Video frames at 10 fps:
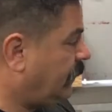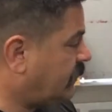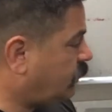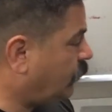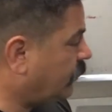
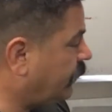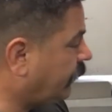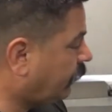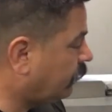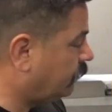Next one we're going to
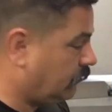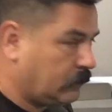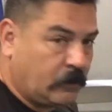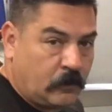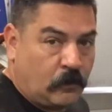do,
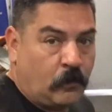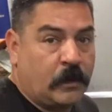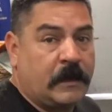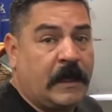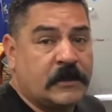
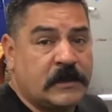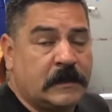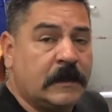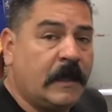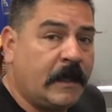we're going to actually
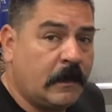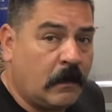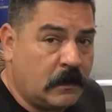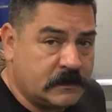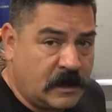lay
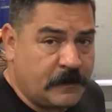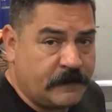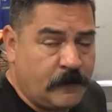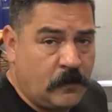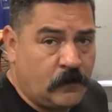on top of the
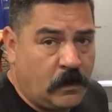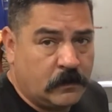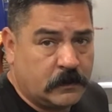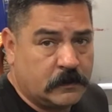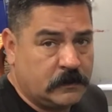foam
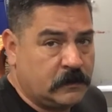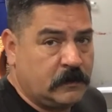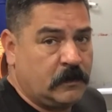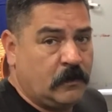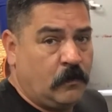roller
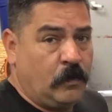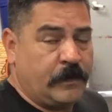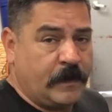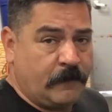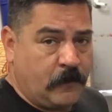
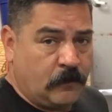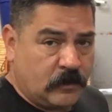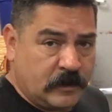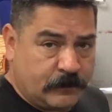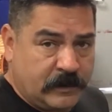with the foam
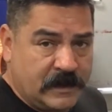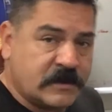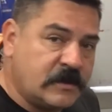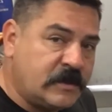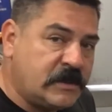roller
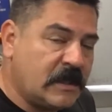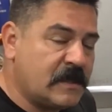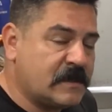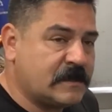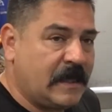placed
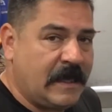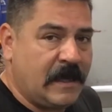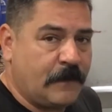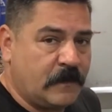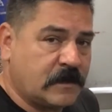just
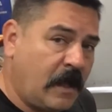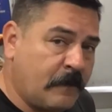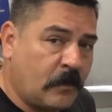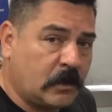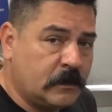at the top
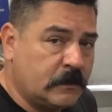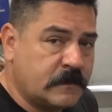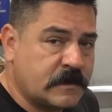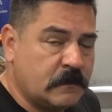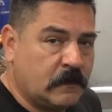of our
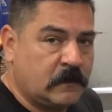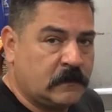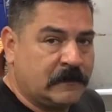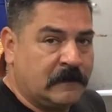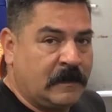glutes.
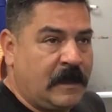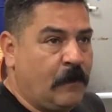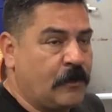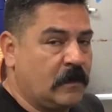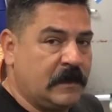And
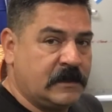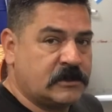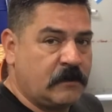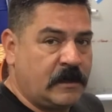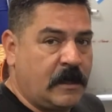with our legs
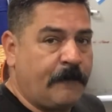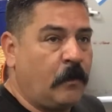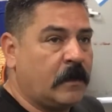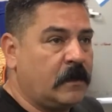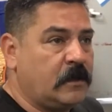straight up,
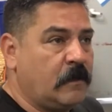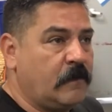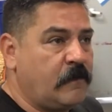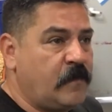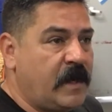we're going to do a
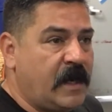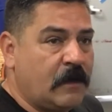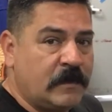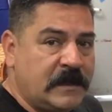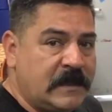
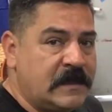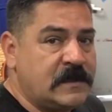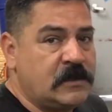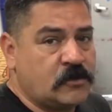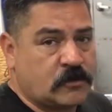very
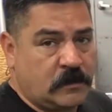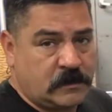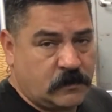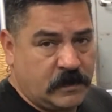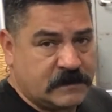easy
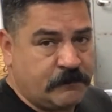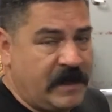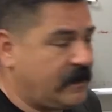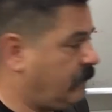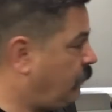trunk twist
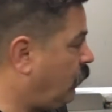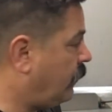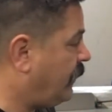back and forth.